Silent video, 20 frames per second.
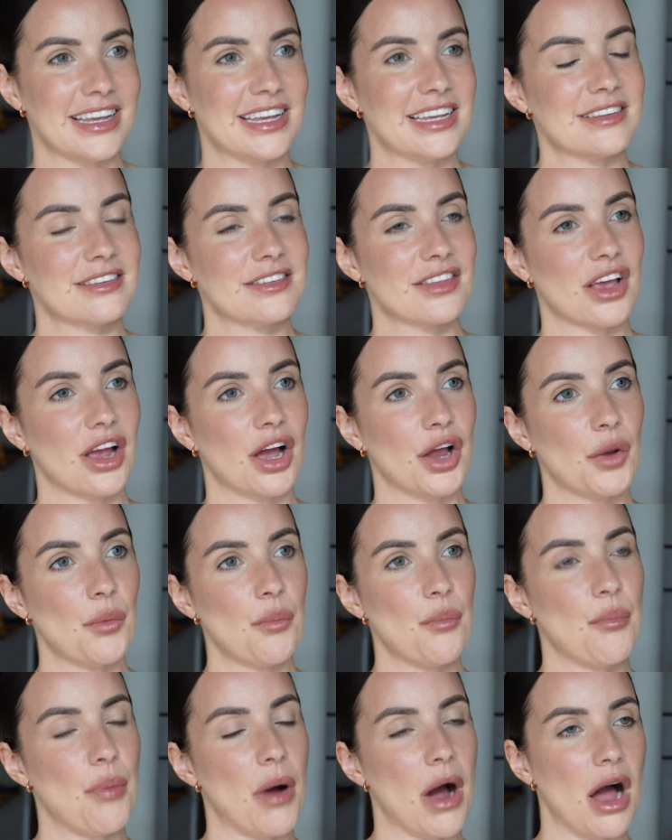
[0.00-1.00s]
It's the kind of
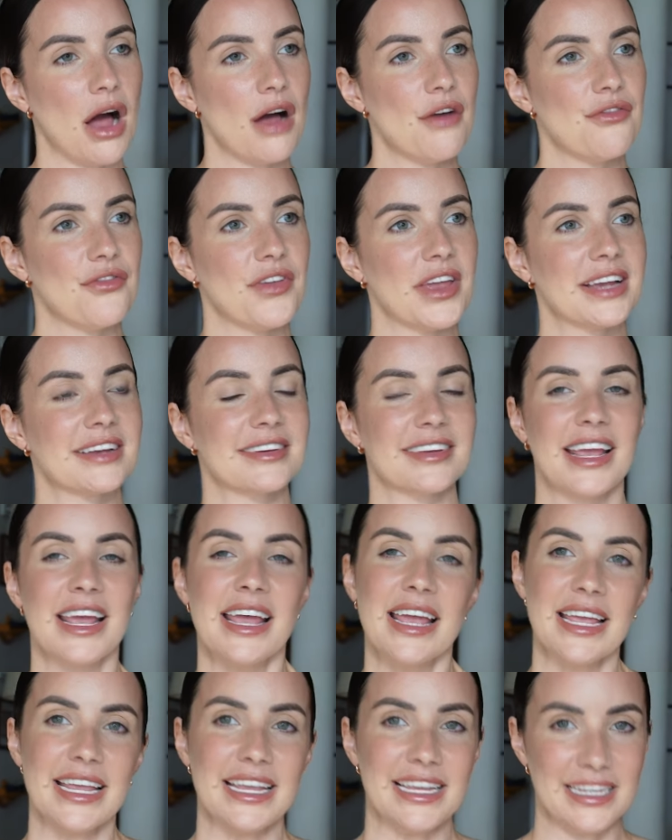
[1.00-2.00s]
perfect,
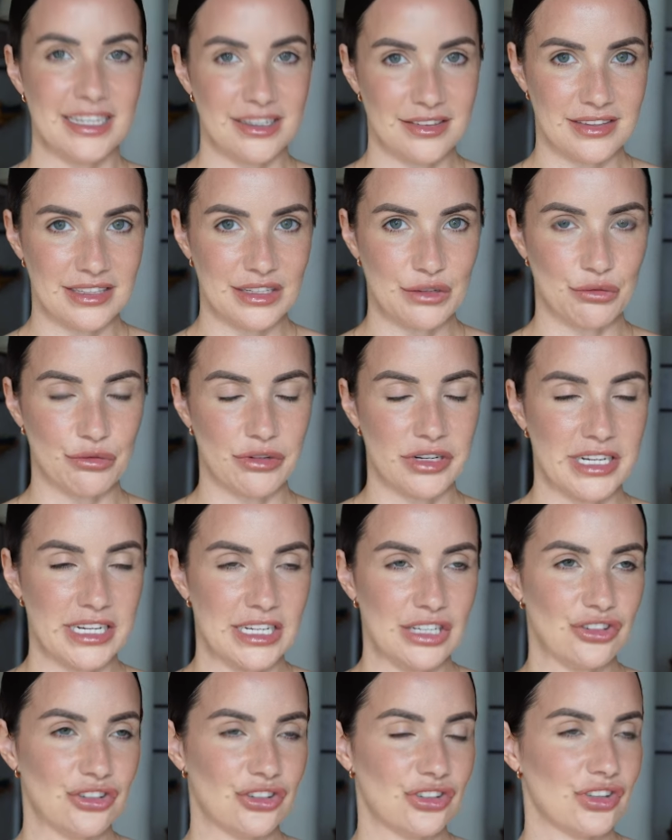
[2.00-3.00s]
easy
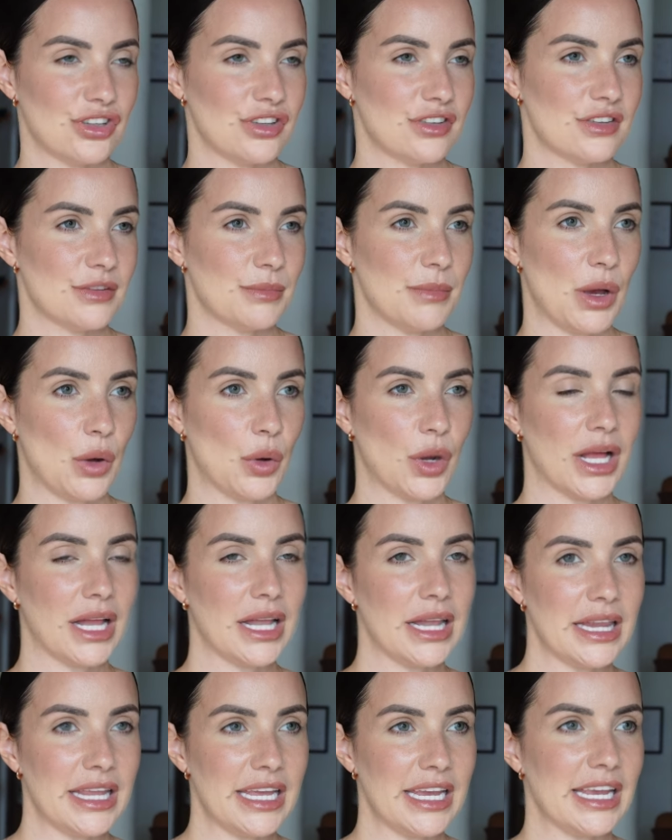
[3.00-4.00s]
reach, smell
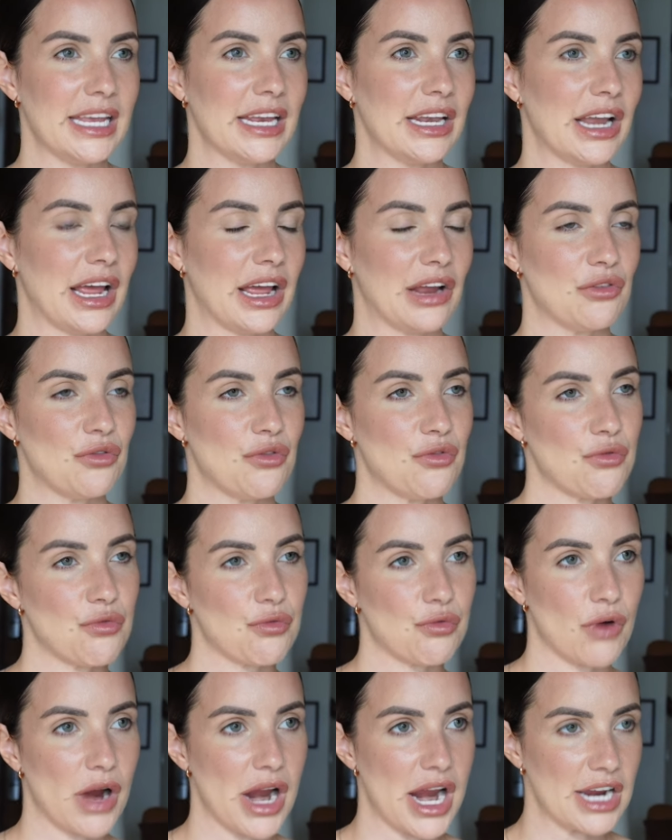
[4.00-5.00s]
clean and
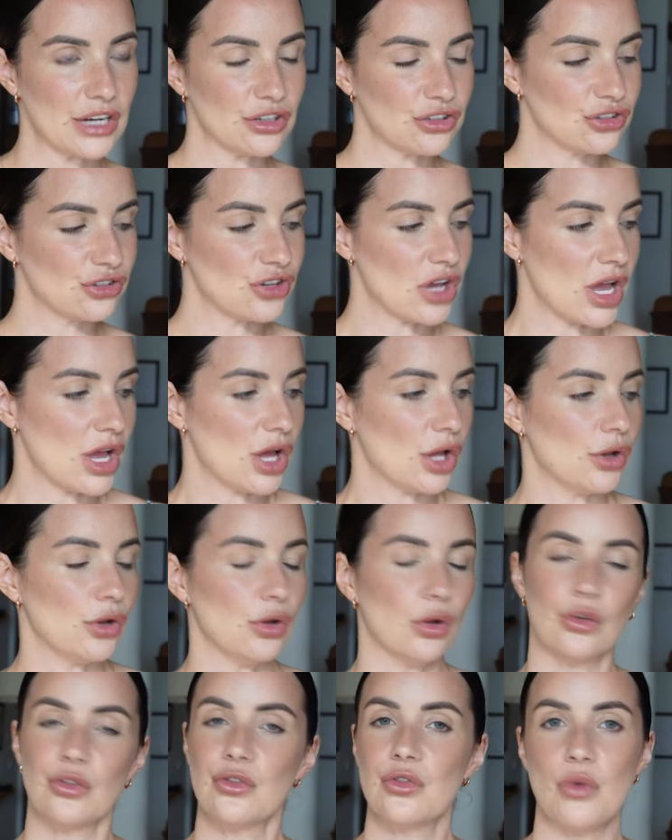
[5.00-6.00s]
fresh,
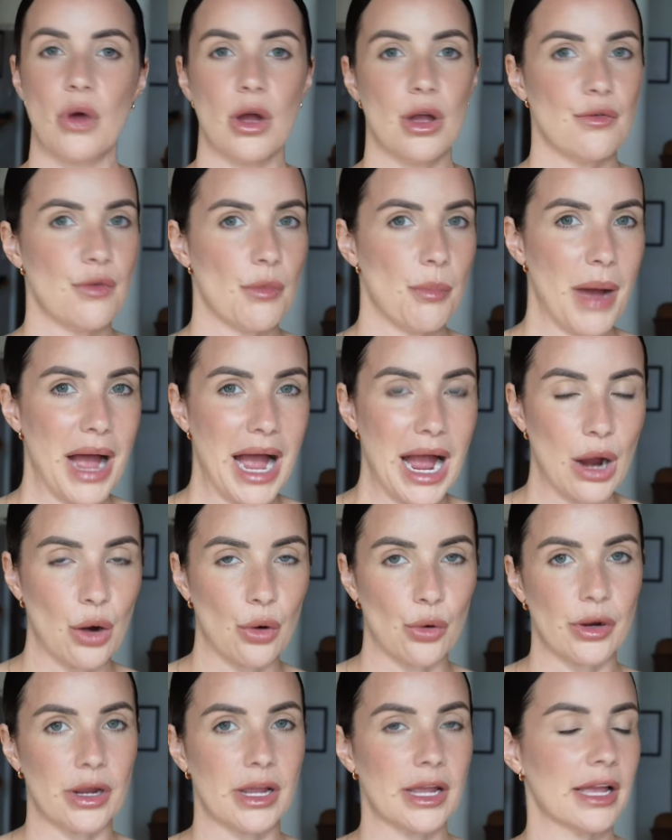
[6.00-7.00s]
not too
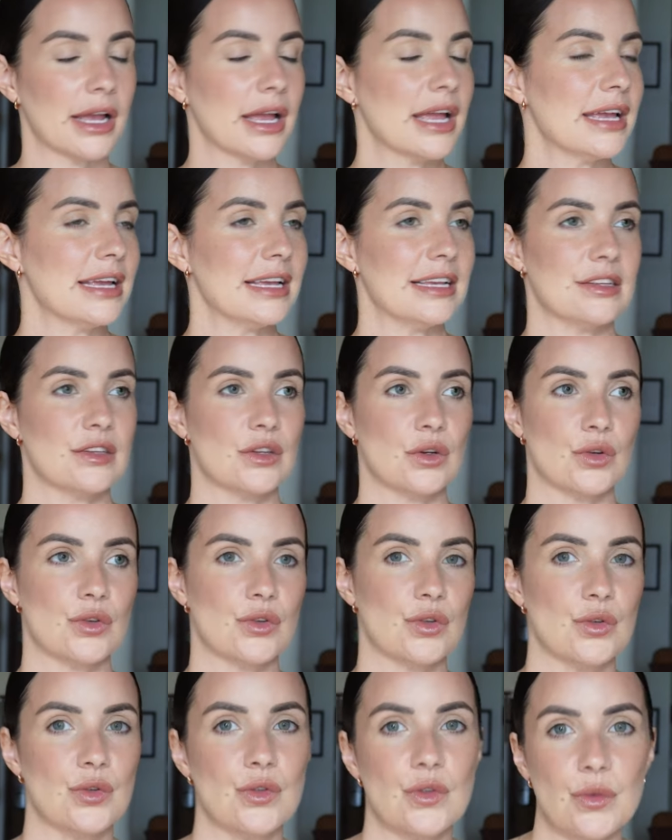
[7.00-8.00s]
overpowering, it's not
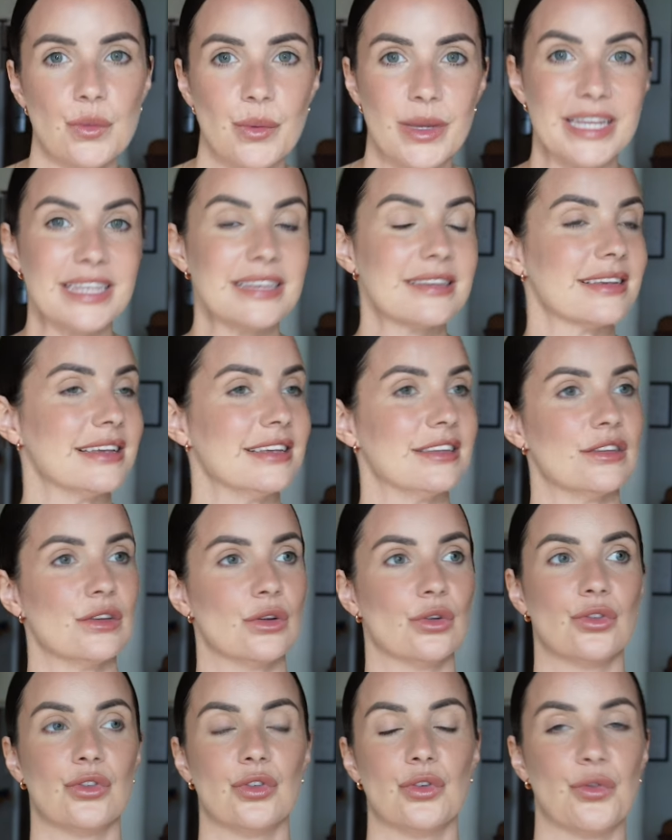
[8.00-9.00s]
too sweet, it's
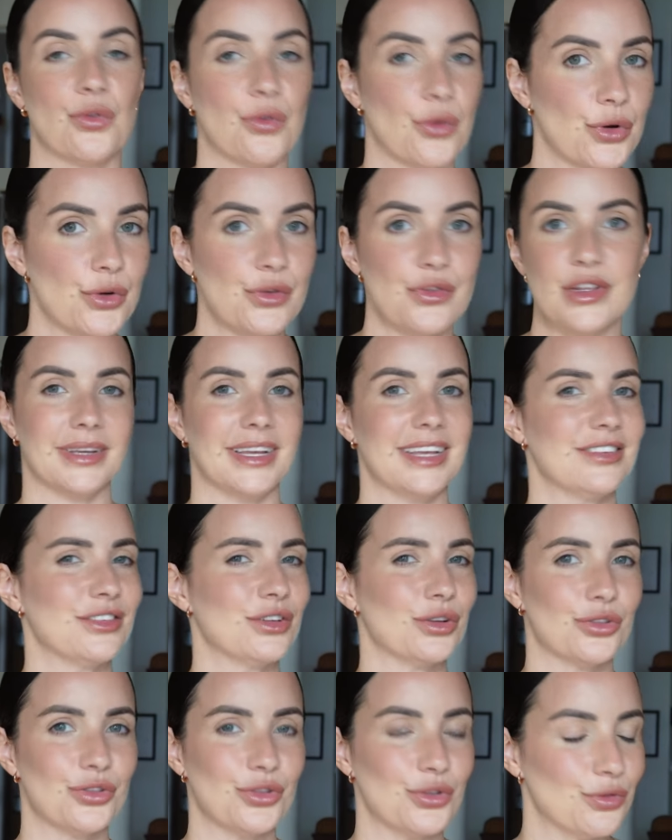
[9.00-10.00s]
not too fruity, it's
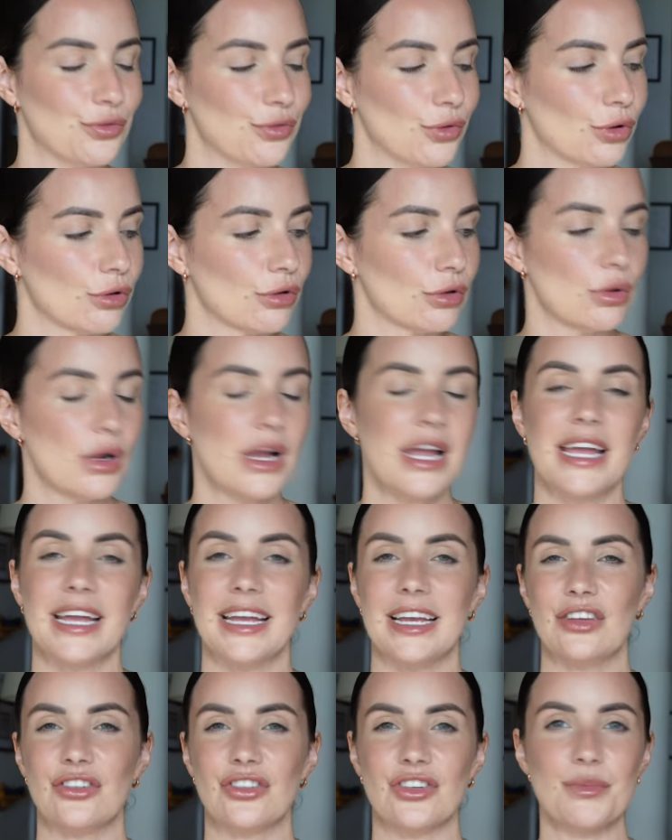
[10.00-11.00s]
not too floral,
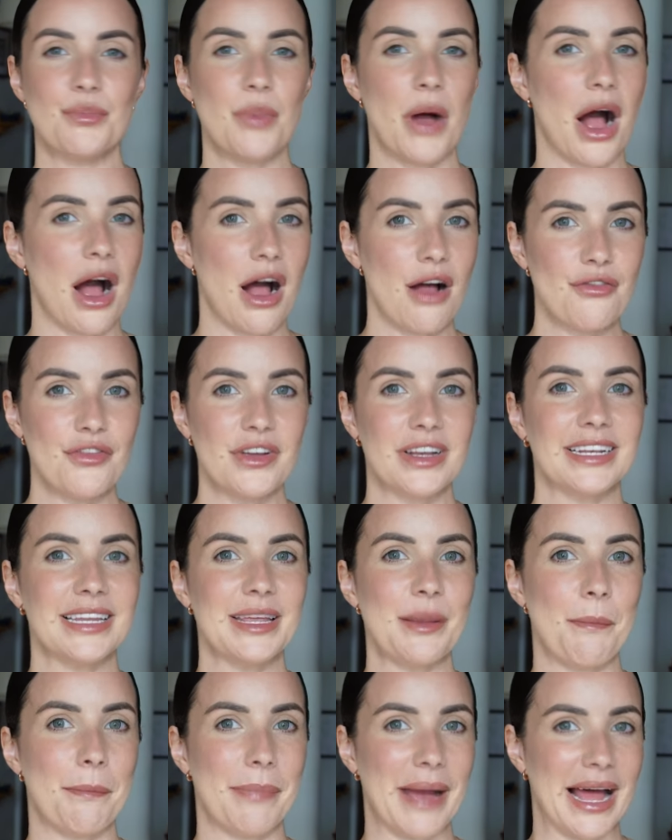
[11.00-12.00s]
it's just perfectly